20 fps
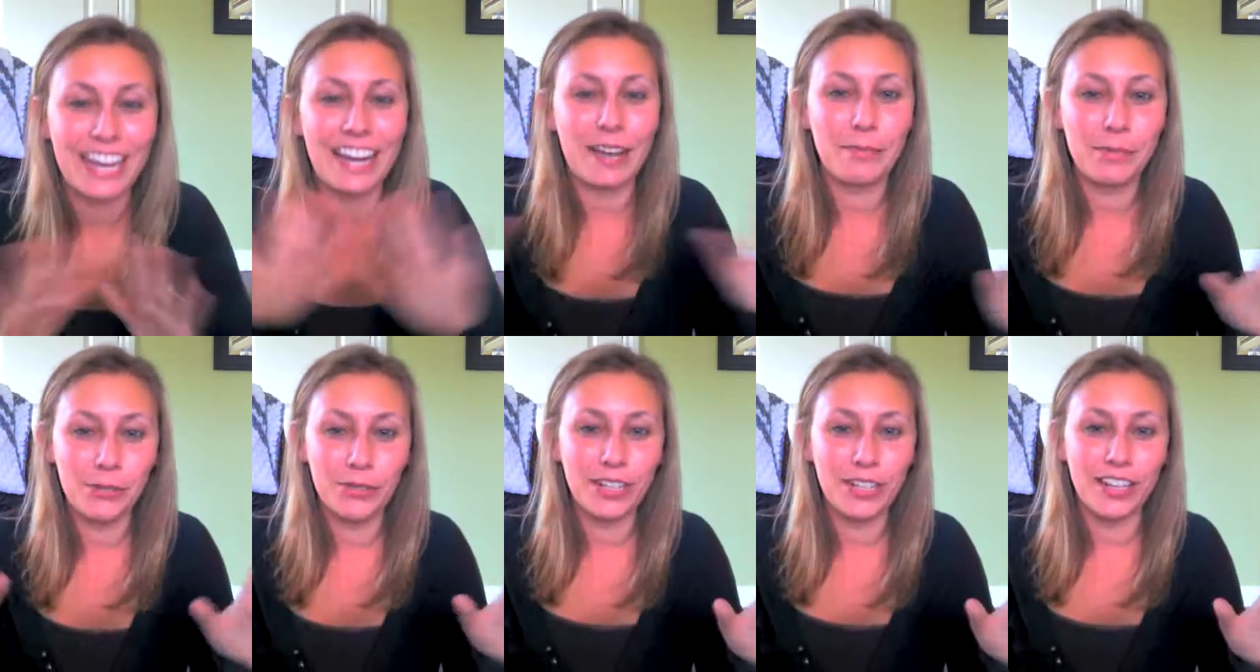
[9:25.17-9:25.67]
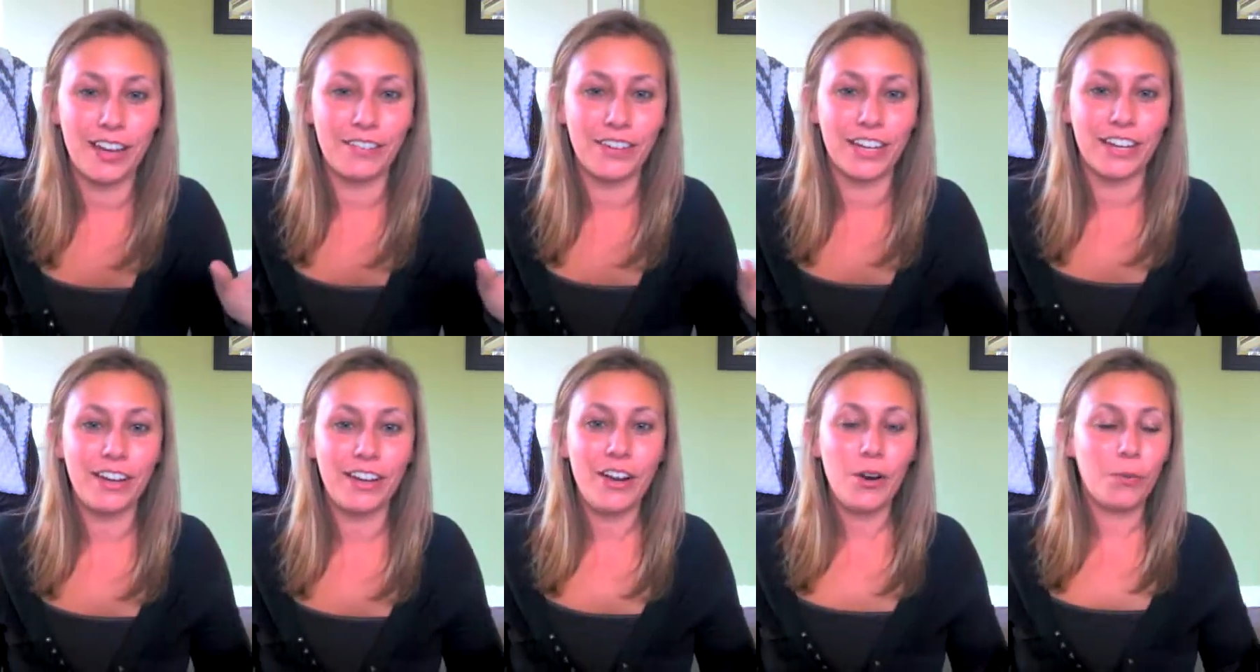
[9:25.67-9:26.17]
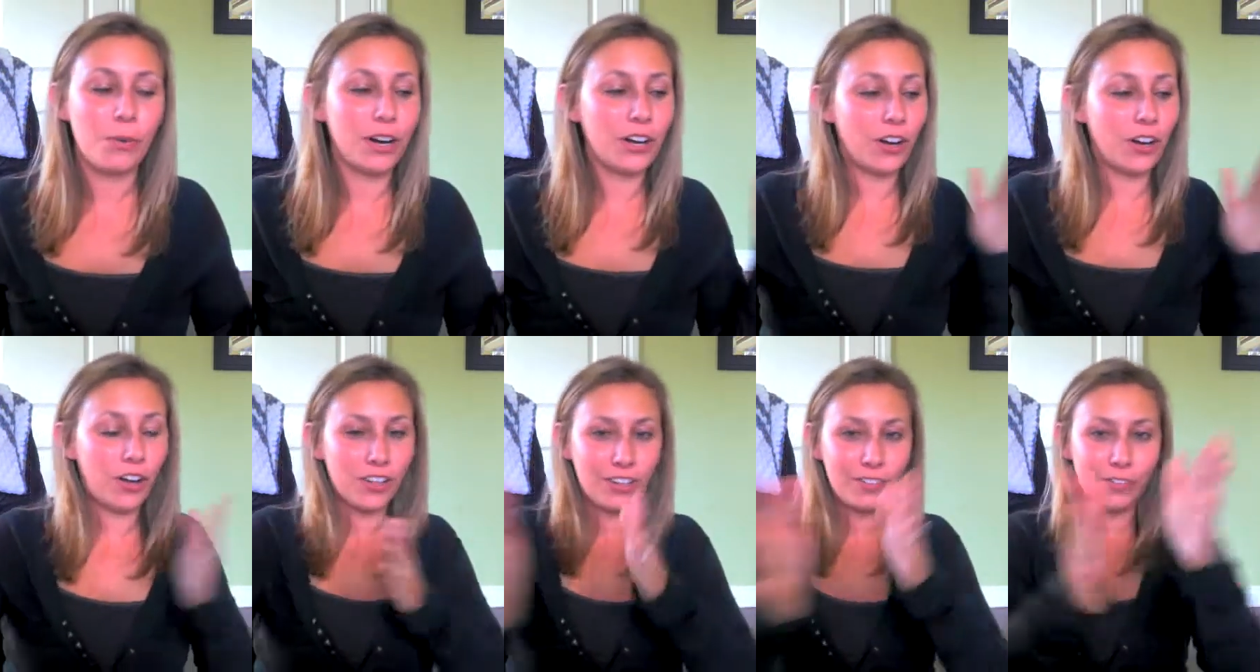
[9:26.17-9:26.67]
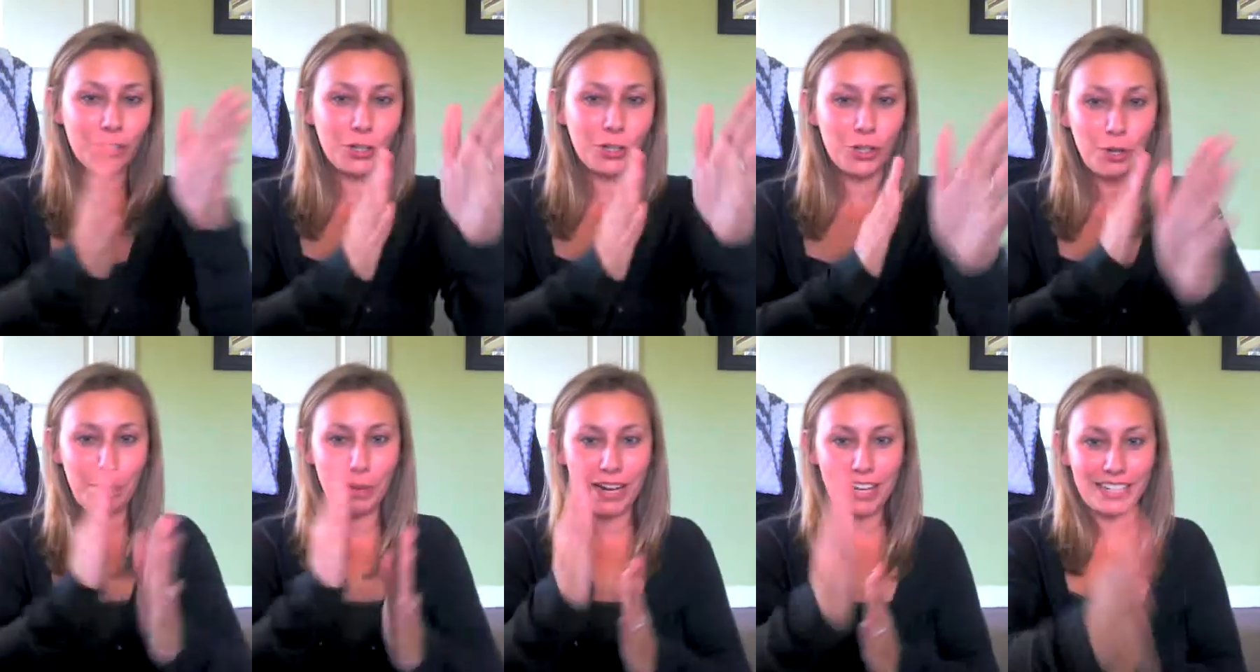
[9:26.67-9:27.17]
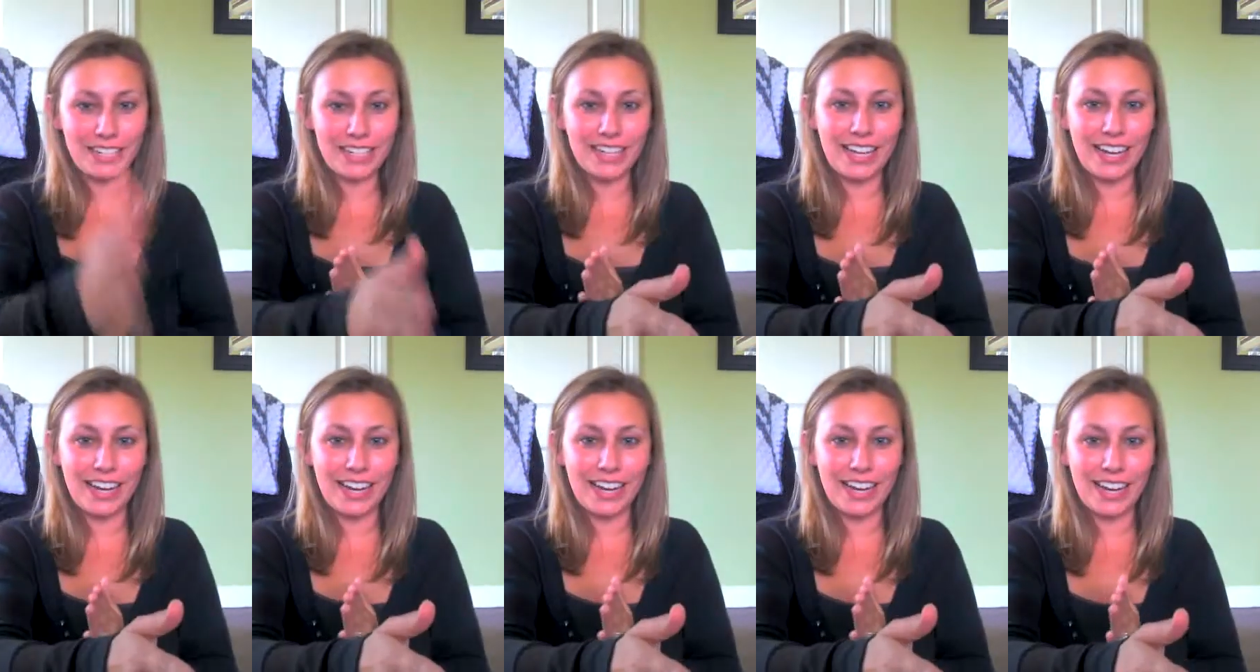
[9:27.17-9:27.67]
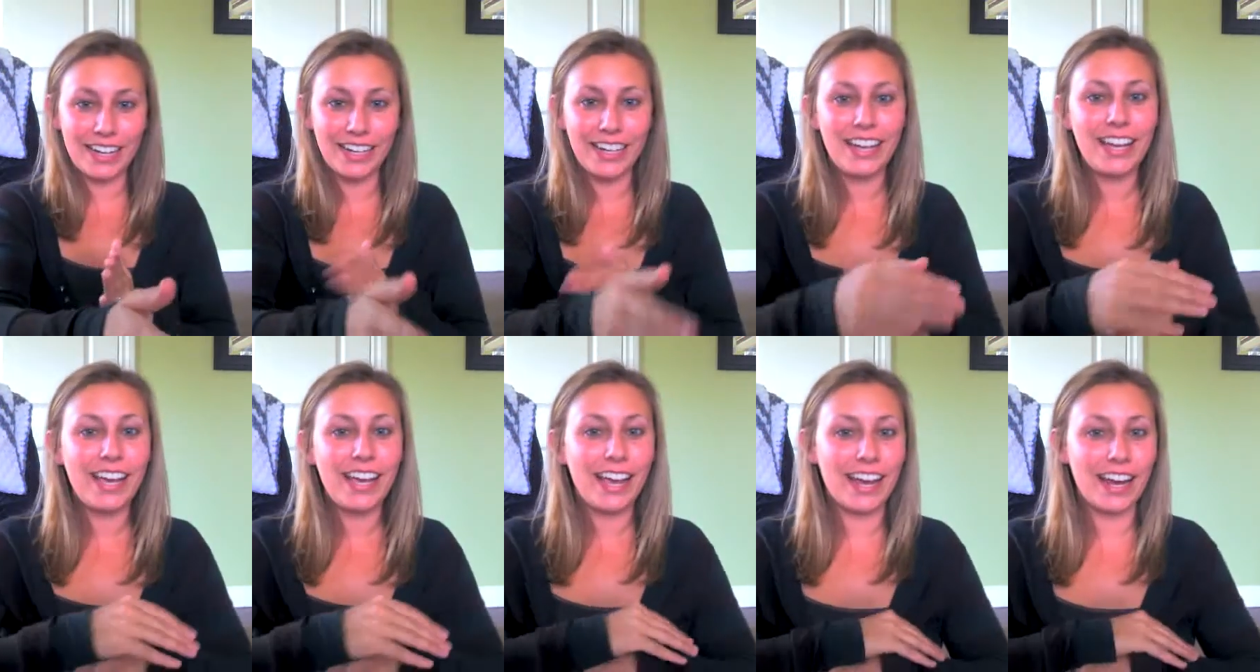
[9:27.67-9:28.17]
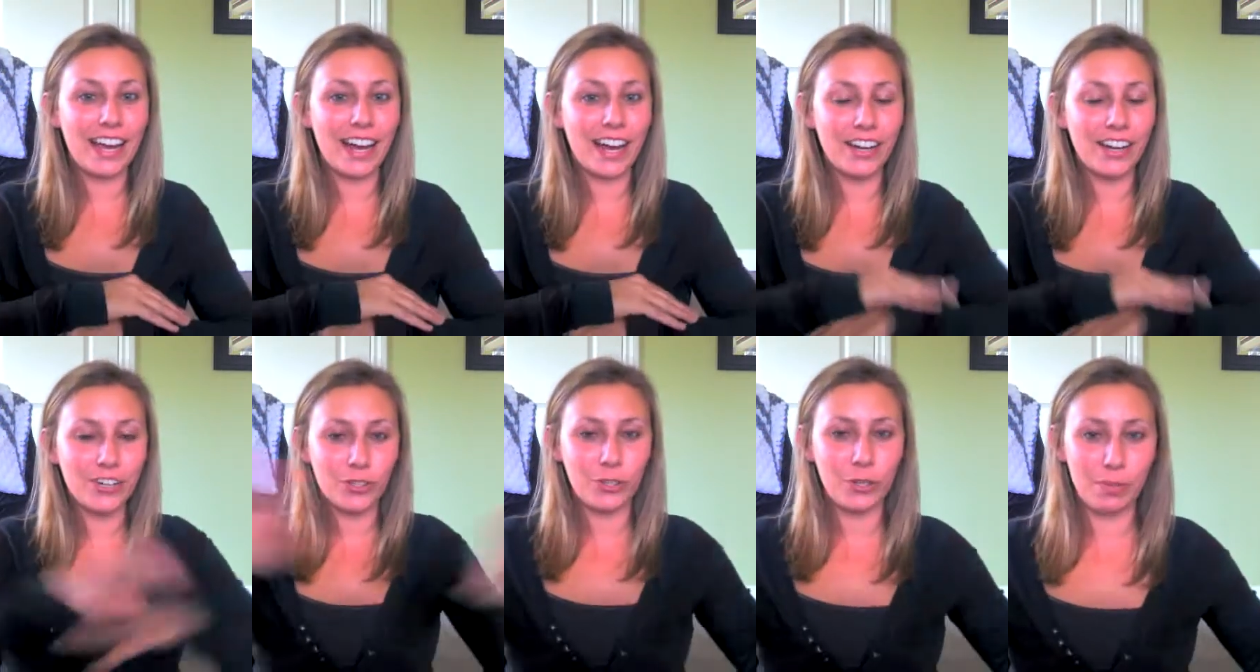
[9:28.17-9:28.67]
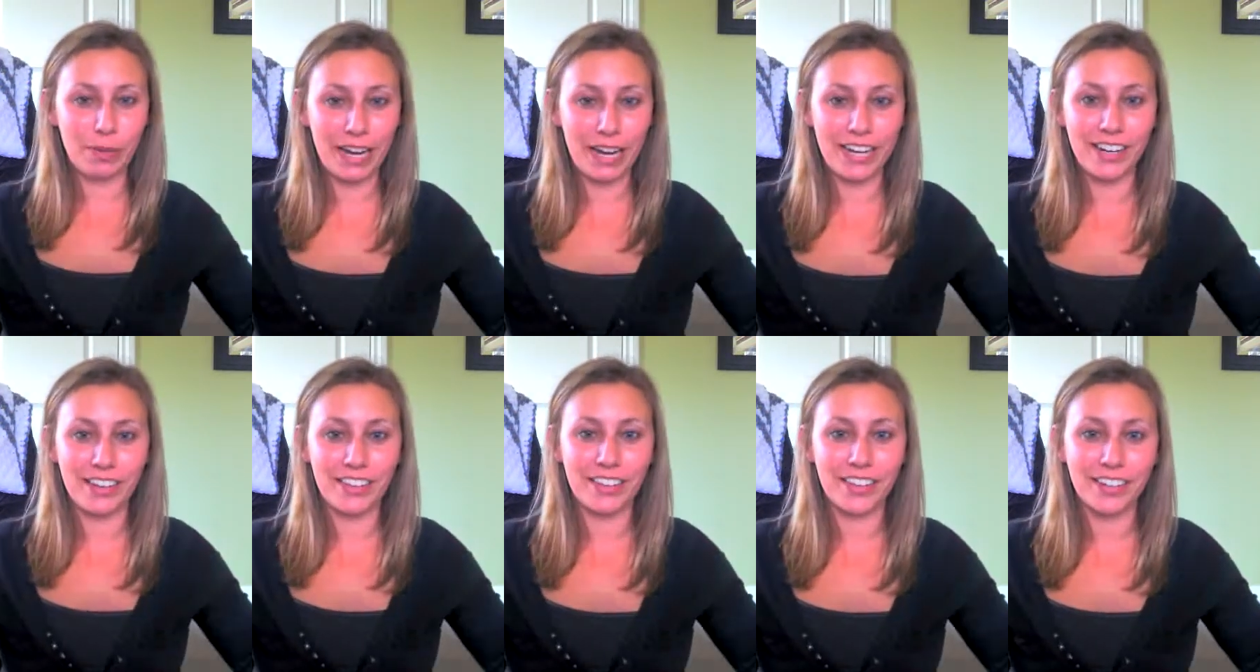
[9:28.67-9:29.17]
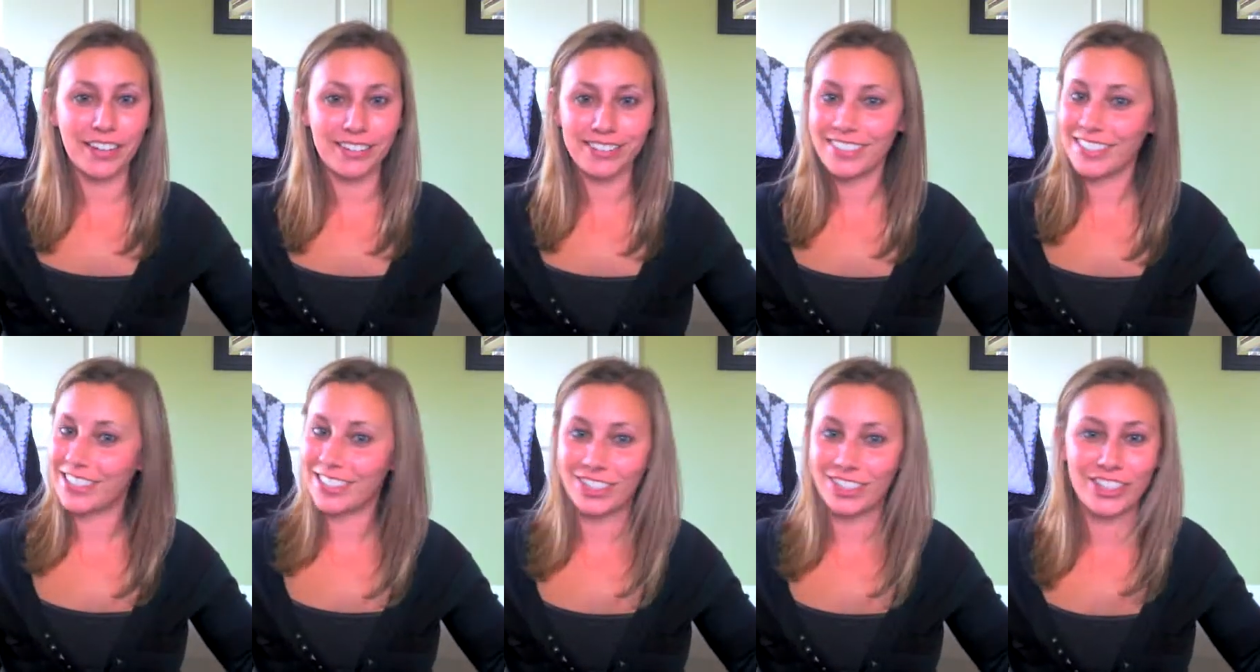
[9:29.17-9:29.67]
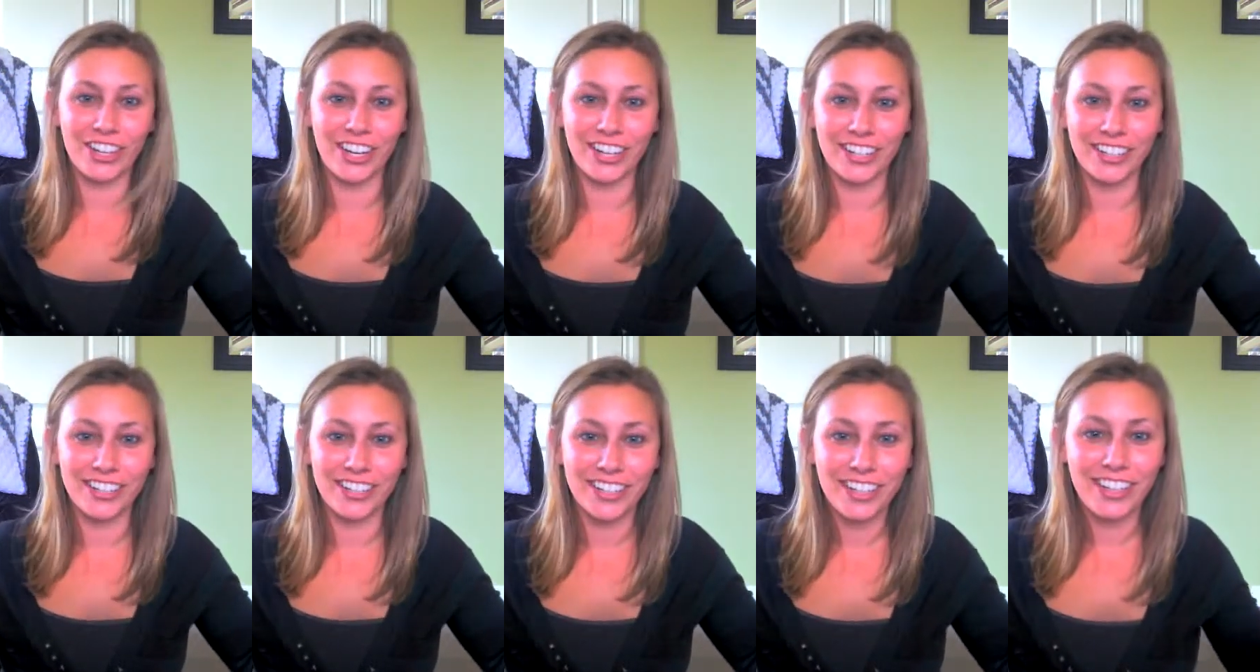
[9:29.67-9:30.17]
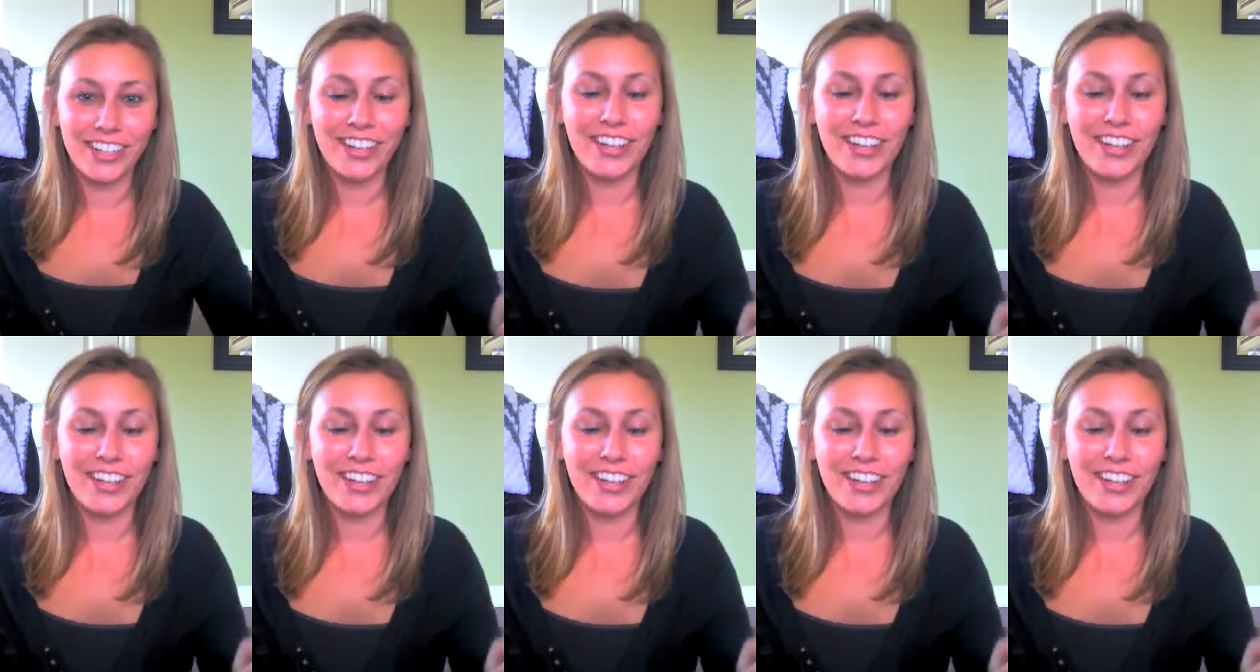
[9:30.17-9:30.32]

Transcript: I absolutely love it when all of the coupons align and you pay nothing. It's exciting.